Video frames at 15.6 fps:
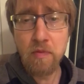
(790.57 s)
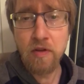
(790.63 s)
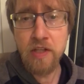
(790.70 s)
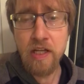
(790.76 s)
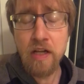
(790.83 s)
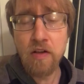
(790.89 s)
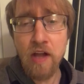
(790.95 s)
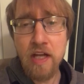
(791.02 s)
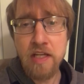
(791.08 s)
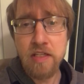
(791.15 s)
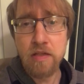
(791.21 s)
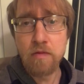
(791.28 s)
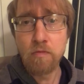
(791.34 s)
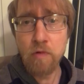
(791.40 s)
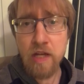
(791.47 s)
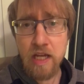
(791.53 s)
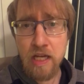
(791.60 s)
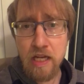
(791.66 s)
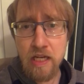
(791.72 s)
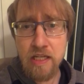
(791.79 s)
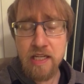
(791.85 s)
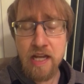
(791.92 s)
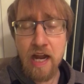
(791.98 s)
legalizing
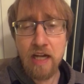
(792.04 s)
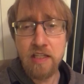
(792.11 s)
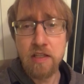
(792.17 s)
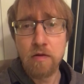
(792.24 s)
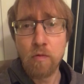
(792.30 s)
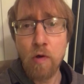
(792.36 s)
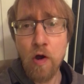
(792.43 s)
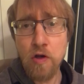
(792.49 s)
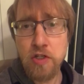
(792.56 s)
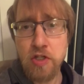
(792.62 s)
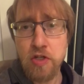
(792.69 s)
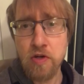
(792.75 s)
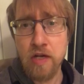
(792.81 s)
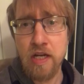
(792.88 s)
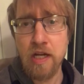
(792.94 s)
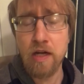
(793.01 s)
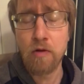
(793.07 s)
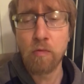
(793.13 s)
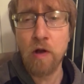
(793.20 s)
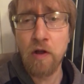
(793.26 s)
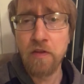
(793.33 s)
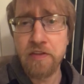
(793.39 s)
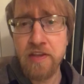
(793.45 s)
weed, taxing Wall Street, a
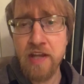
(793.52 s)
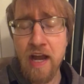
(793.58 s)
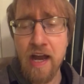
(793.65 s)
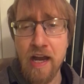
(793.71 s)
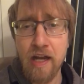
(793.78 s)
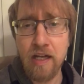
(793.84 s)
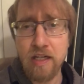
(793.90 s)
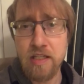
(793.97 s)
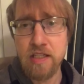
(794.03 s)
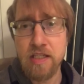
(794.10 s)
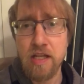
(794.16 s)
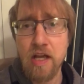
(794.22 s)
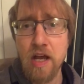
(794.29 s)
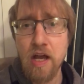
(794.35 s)
wealth tax,